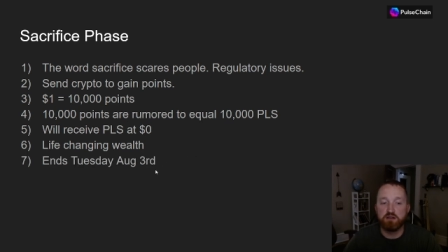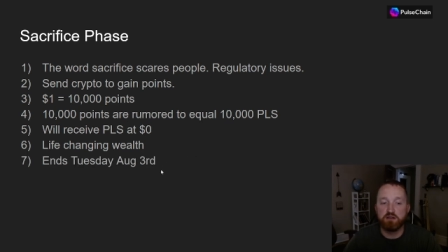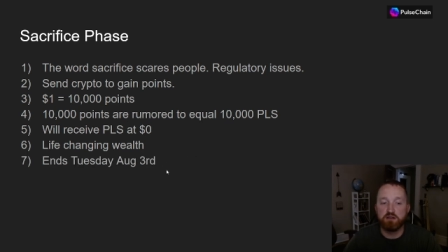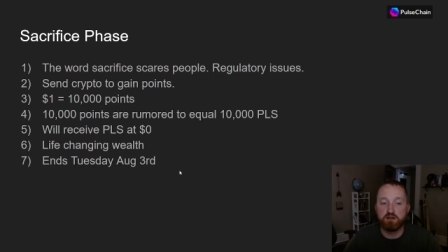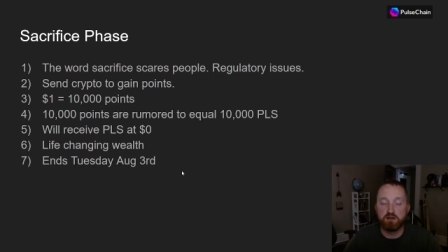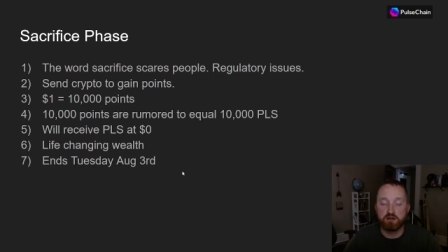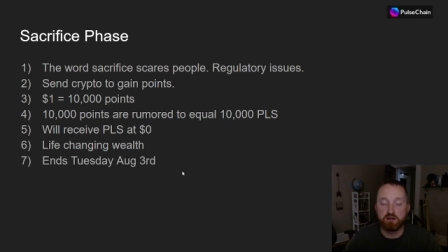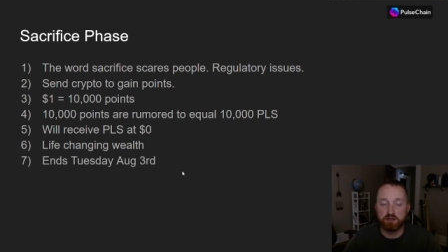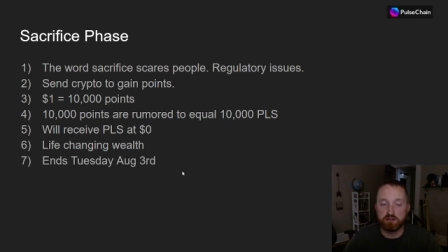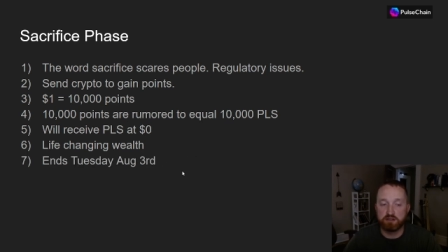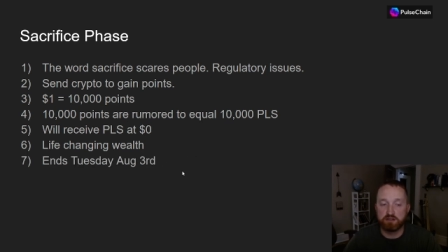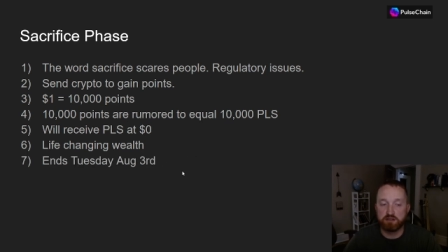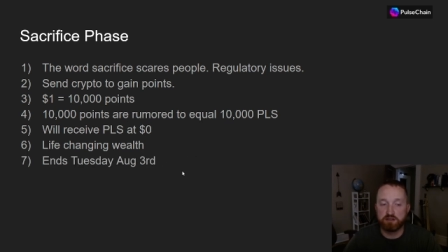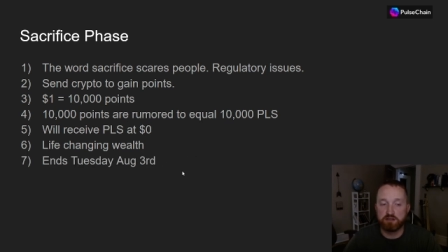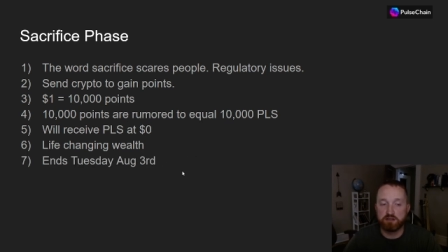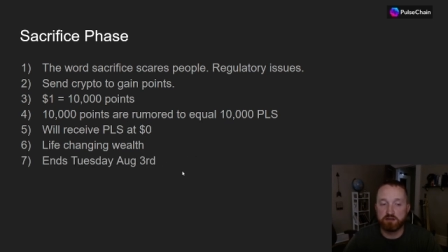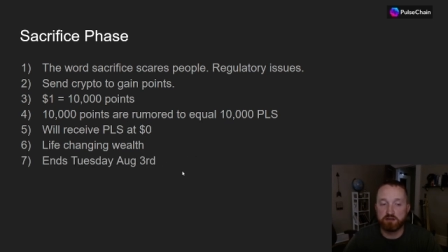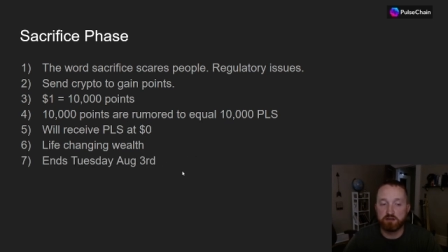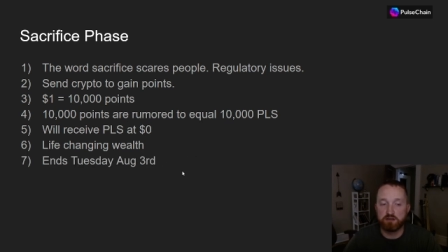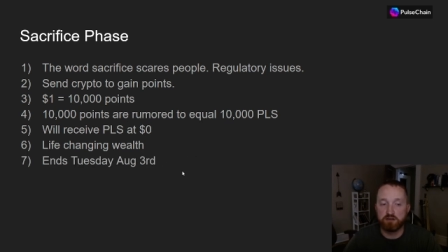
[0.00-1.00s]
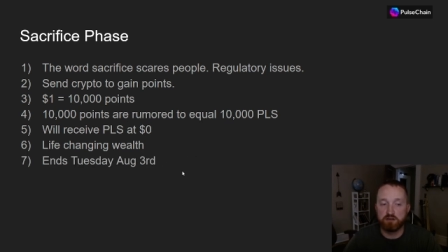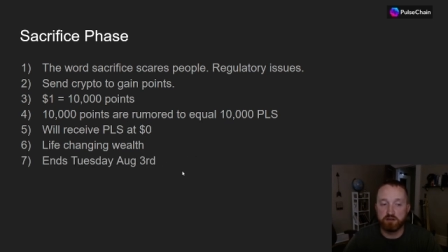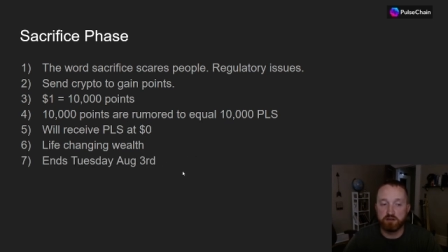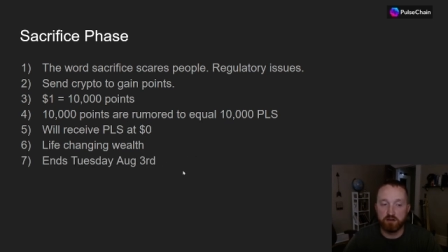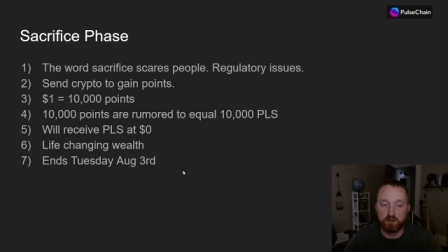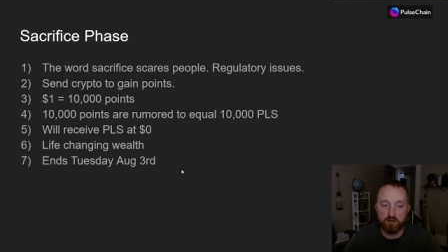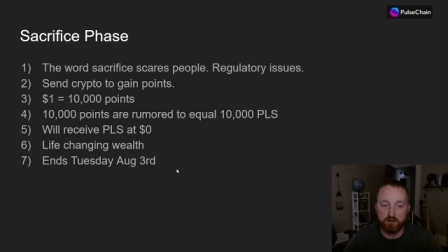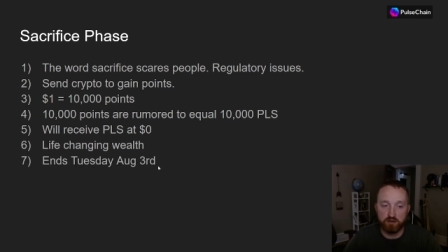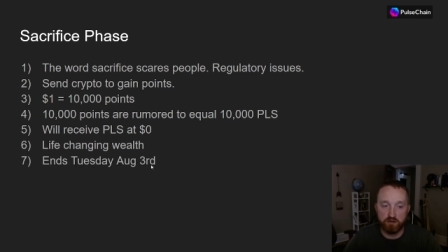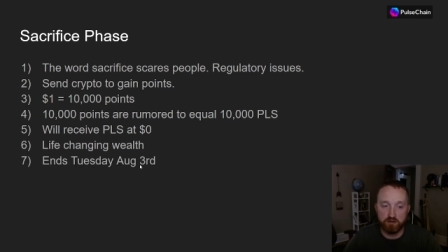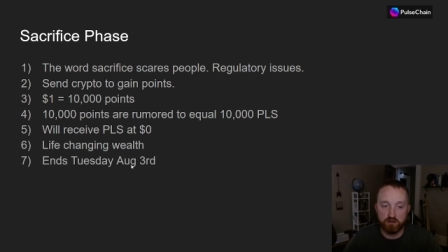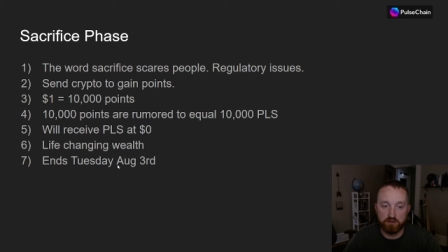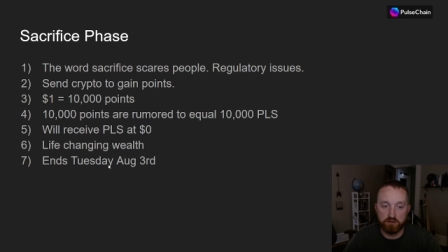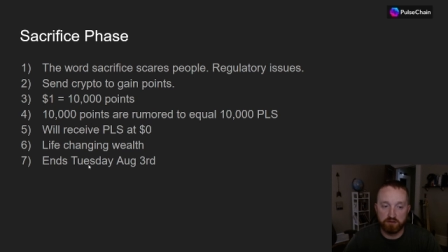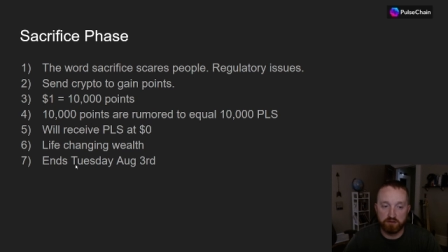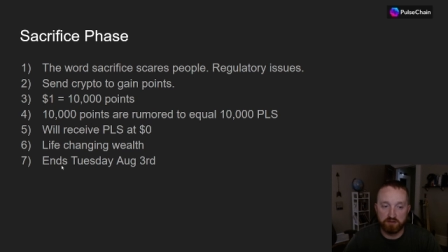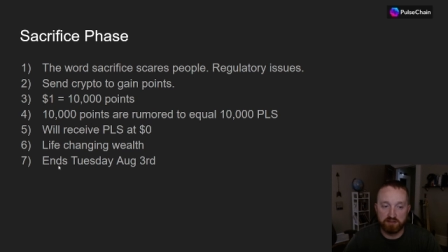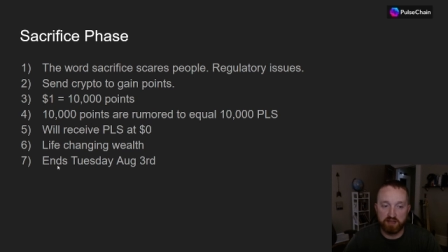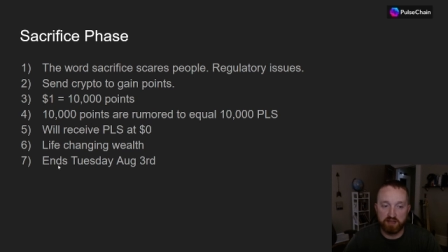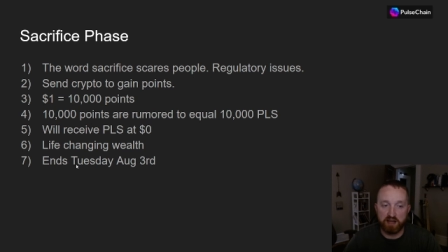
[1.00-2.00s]
August 3rd,
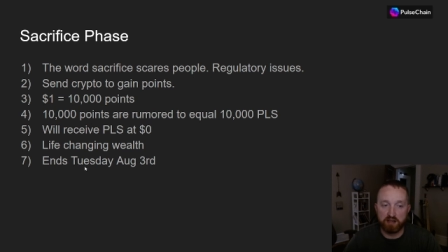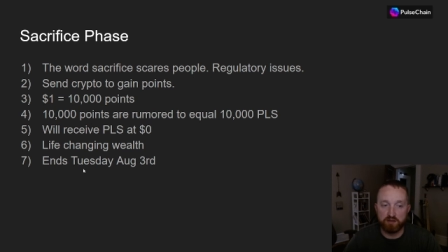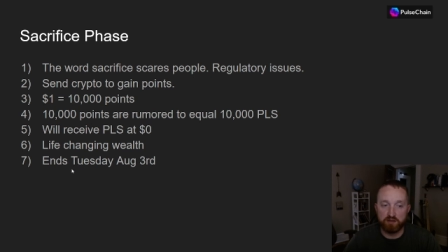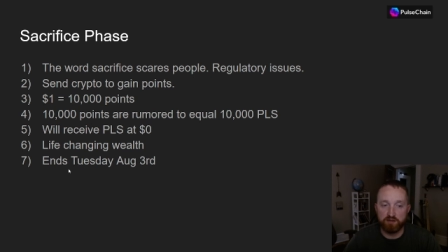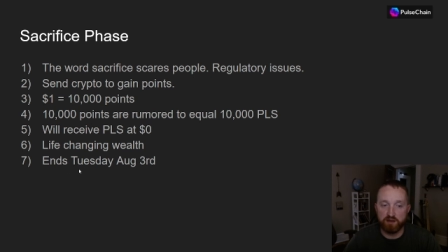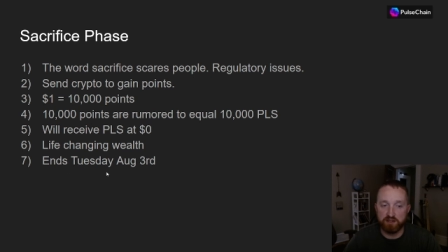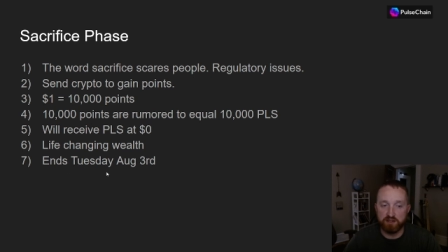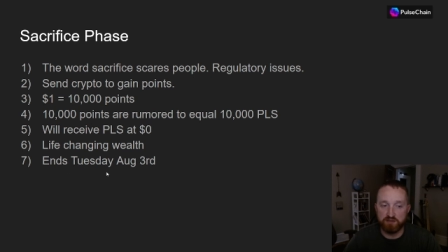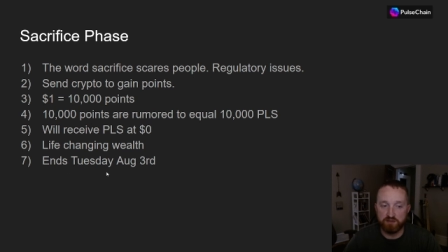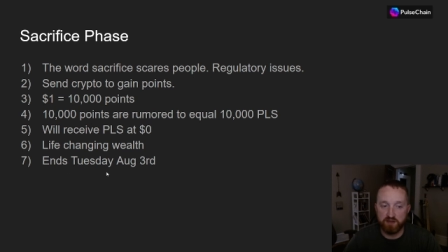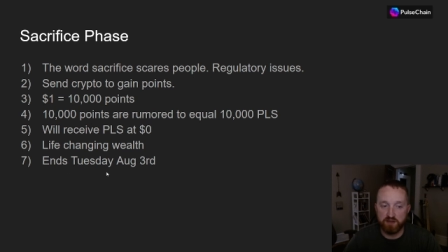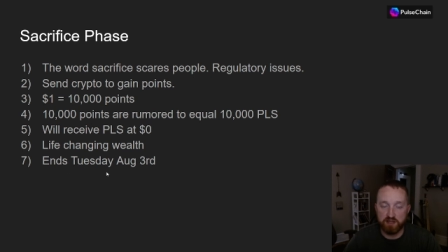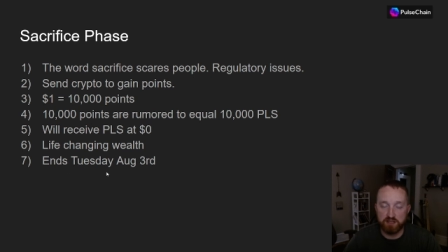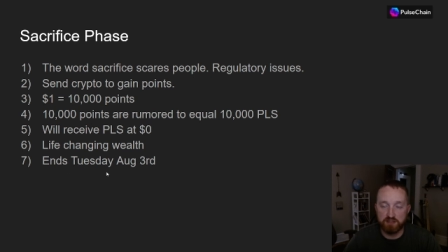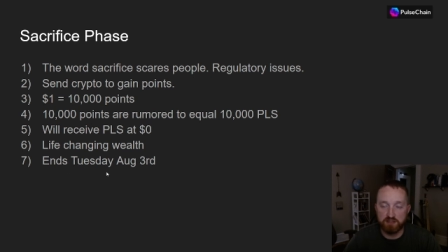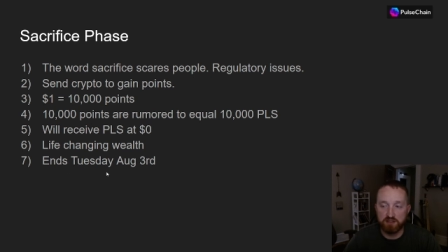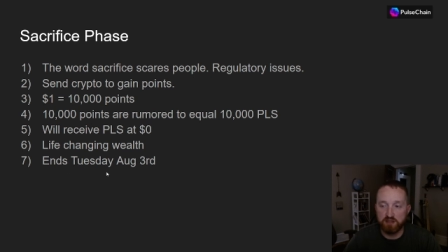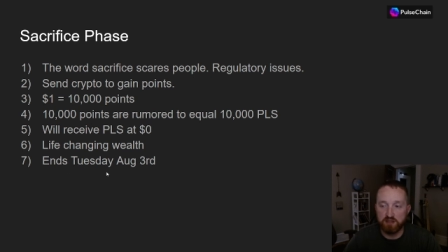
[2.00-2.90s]
sacrifice phase.